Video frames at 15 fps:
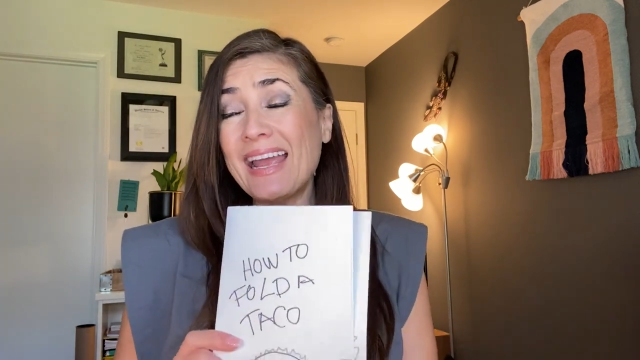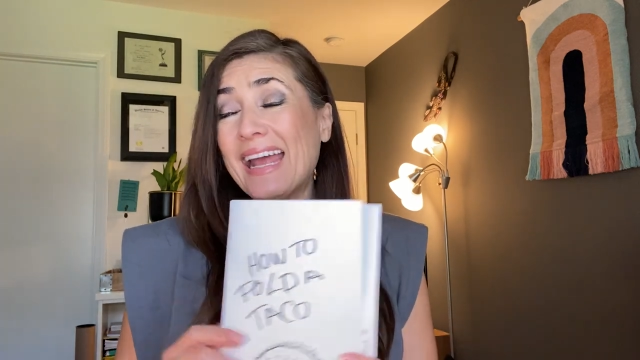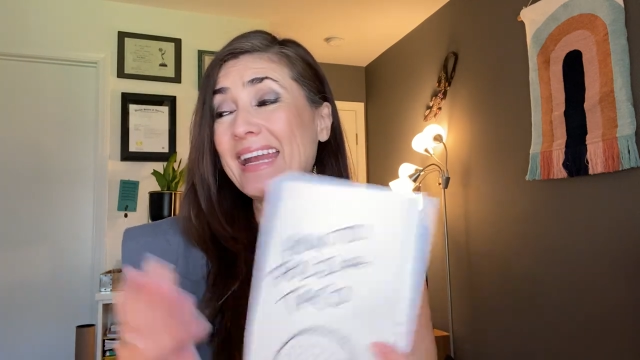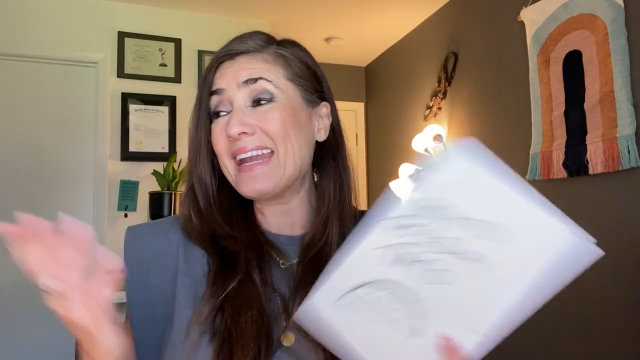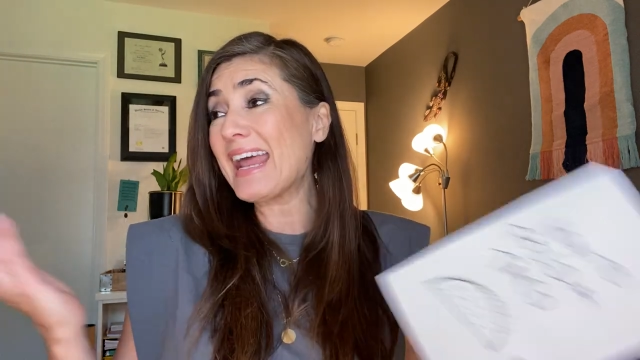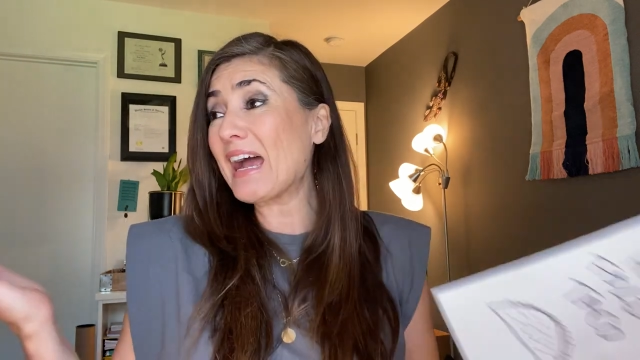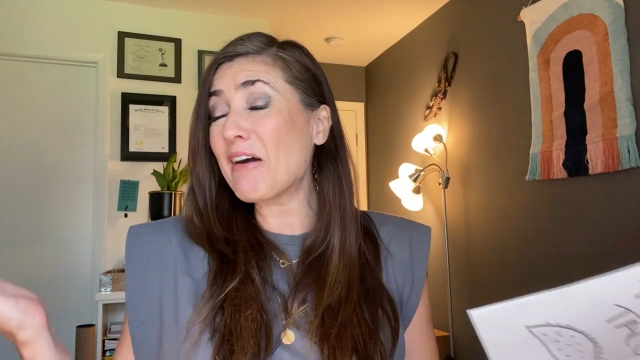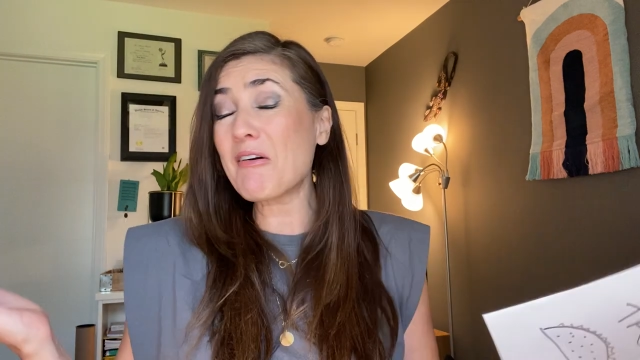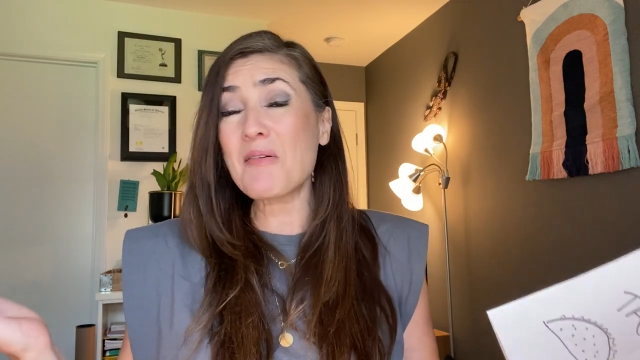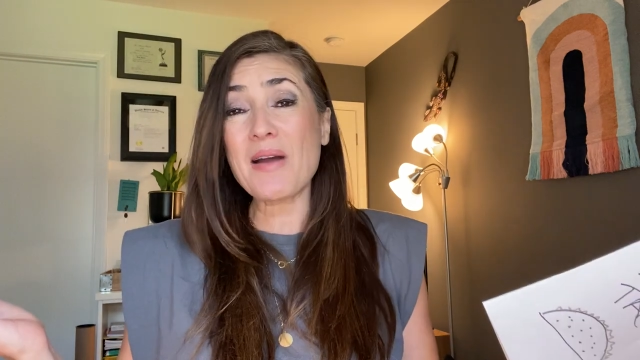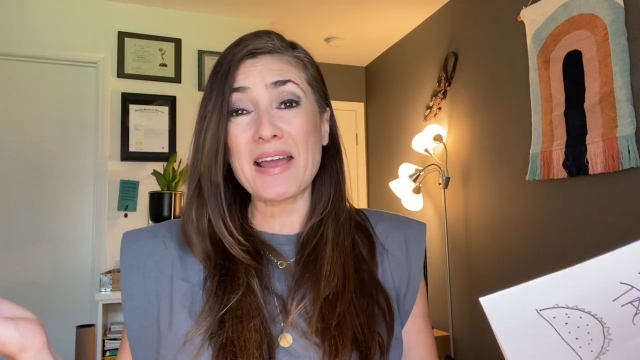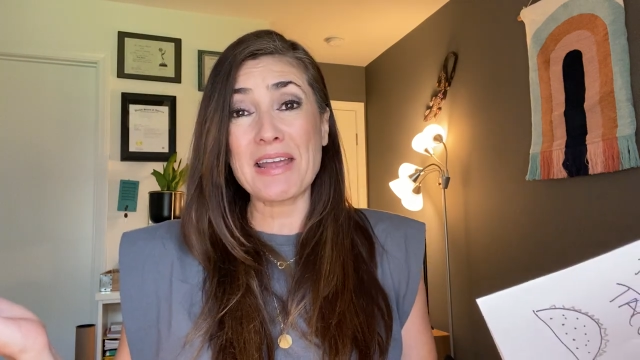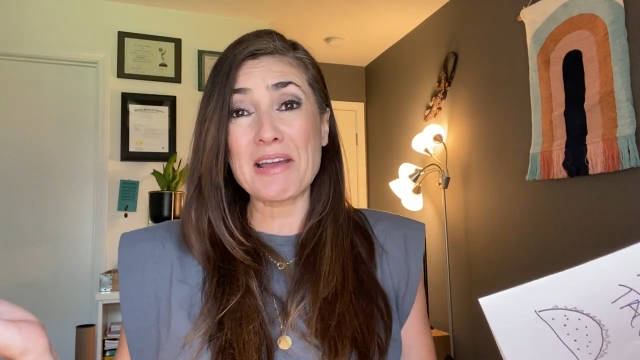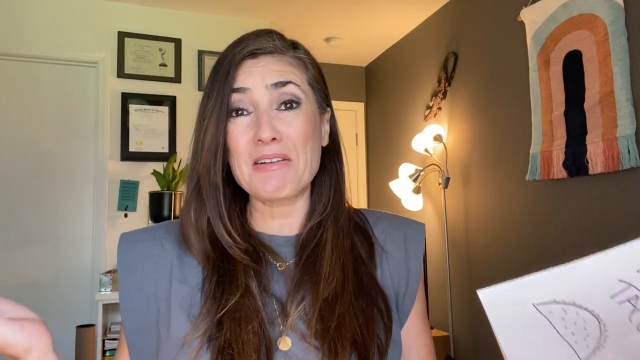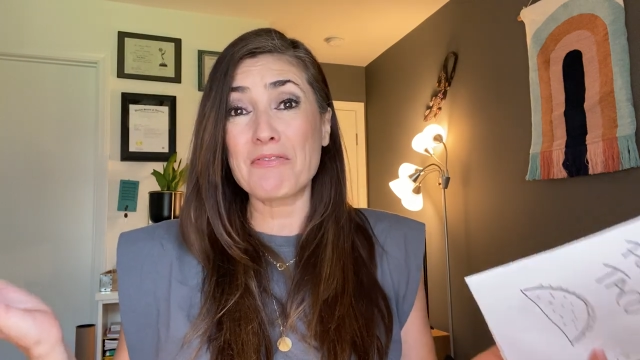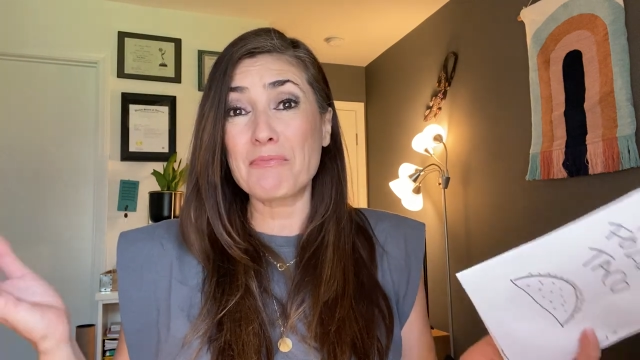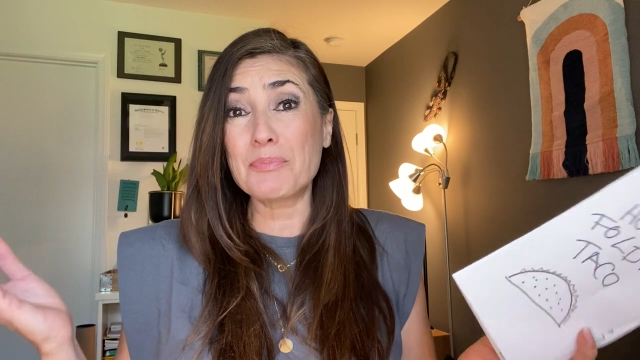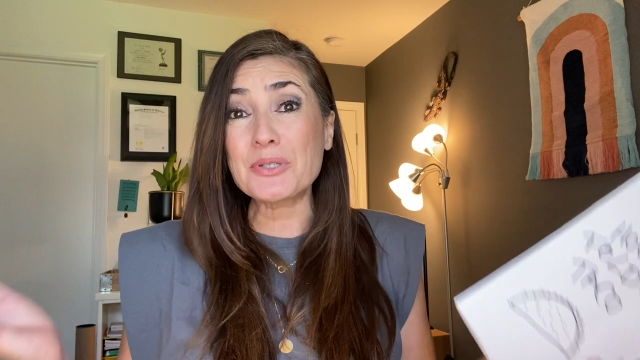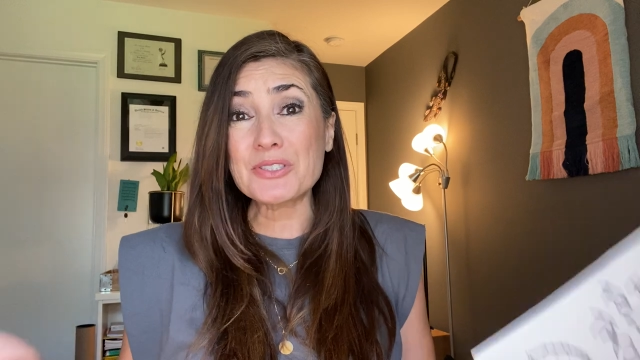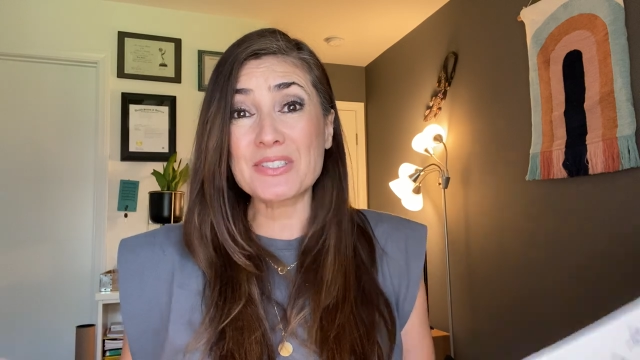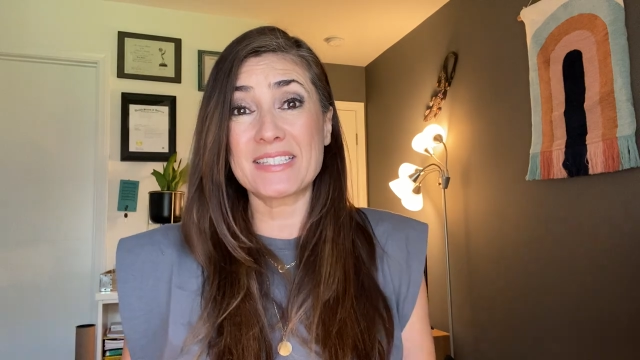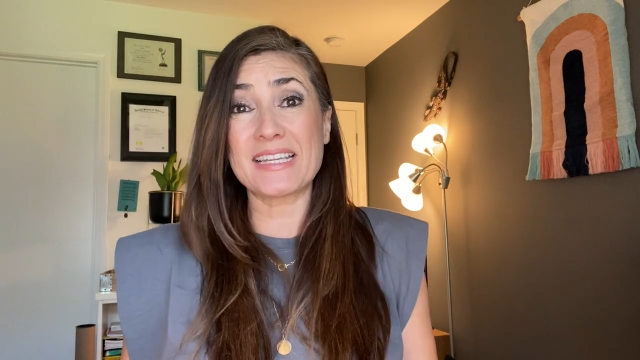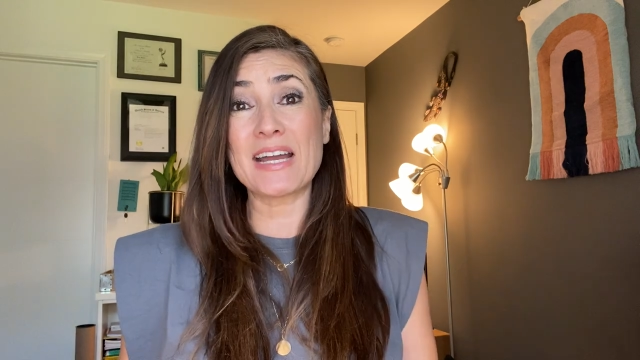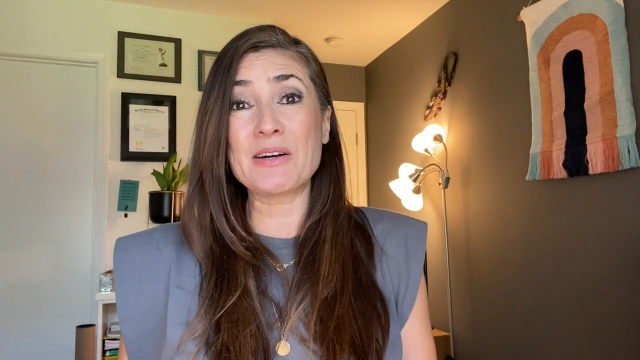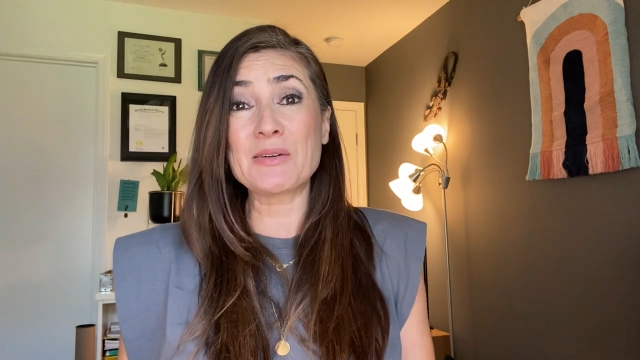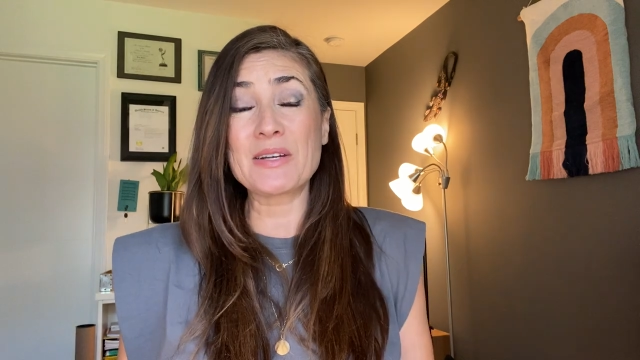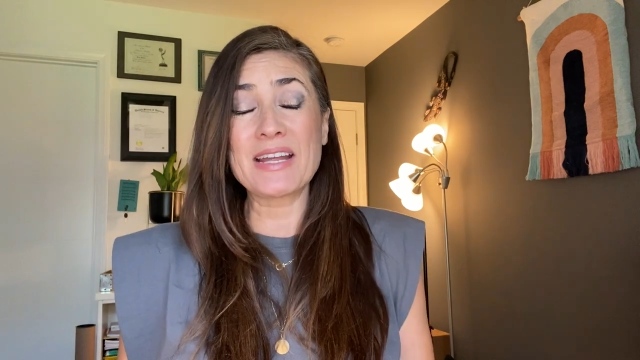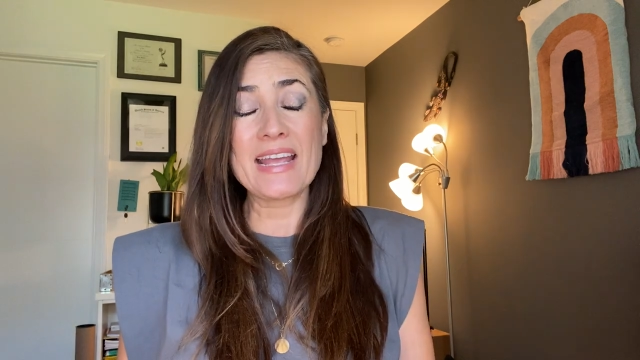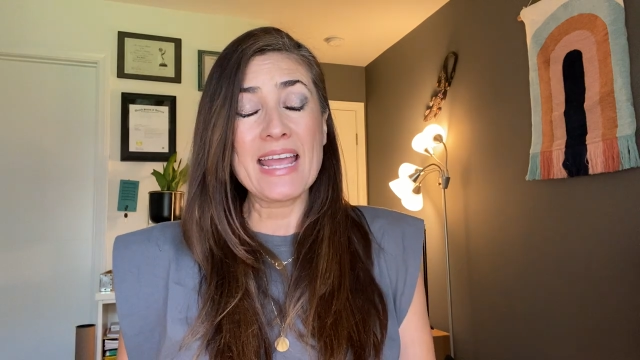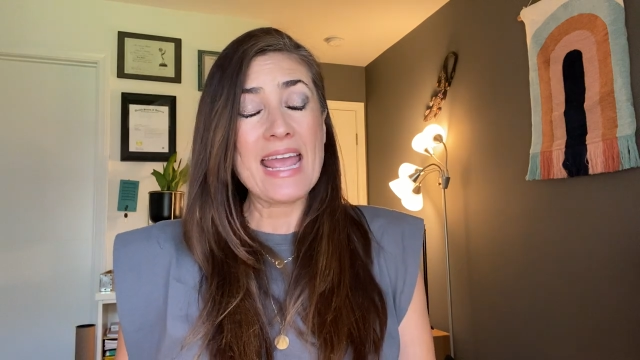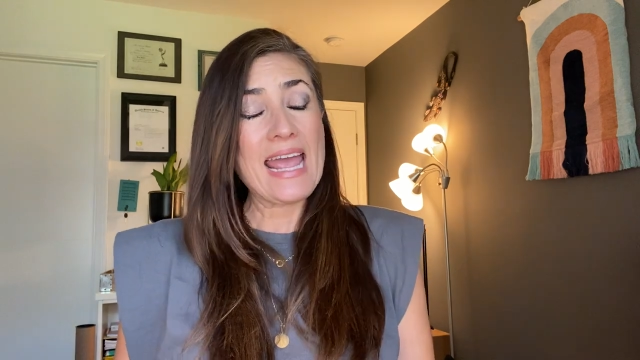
And now I have books out